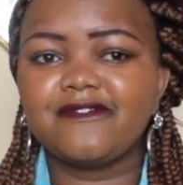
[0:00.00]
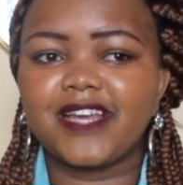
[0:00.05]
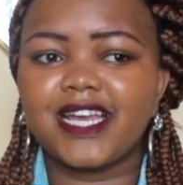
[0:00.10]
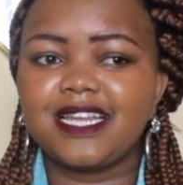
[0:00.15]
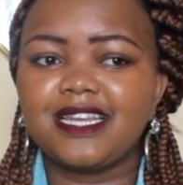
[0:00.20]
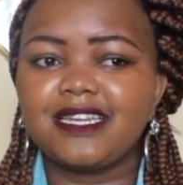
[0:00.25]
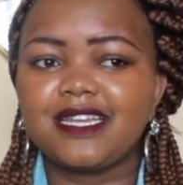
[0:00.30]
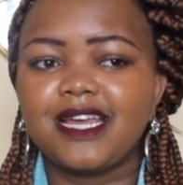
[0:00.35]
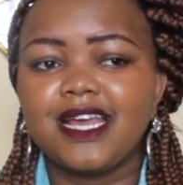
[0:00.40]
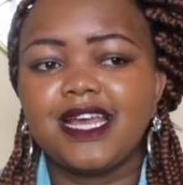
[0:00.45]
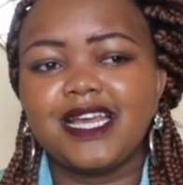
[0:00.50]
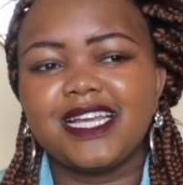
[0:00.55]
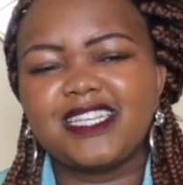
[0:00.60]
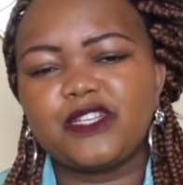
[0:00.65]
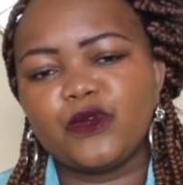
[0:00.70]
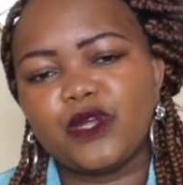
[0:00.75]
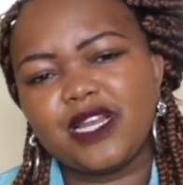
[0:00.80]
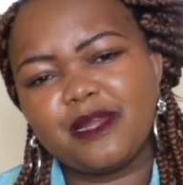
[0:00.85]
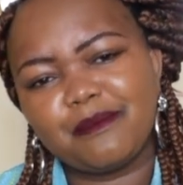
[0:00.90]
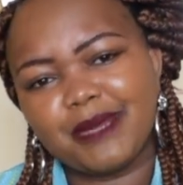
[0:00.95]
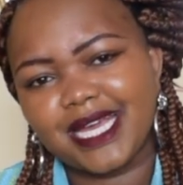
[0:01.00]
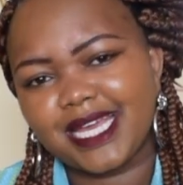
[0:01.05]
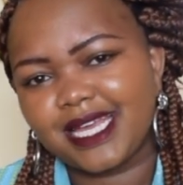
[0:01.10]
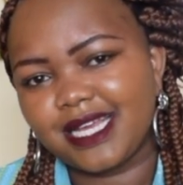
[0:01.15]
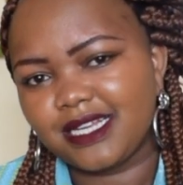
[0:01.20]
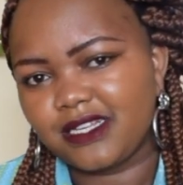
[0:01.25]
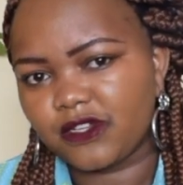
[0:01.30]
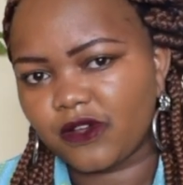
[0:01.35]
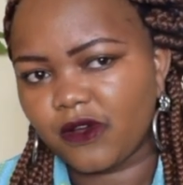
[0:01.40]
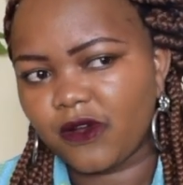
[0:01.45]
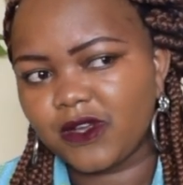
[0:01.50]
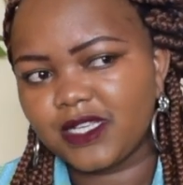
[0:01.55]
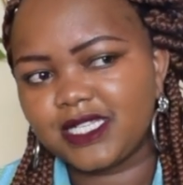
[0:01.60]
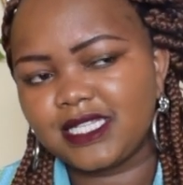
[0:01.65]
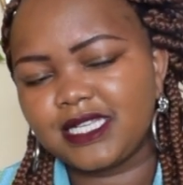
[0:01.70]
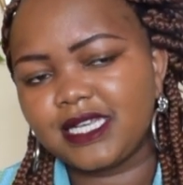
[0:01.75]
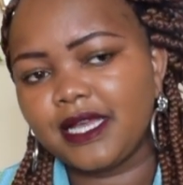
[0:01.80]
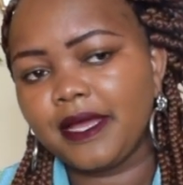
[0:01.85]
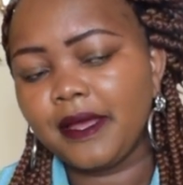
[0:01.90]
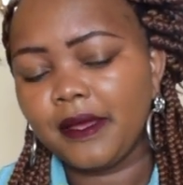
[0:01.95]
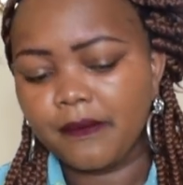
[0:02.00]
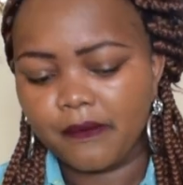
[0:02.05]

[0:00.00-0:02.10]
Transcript: and it will make it cozy,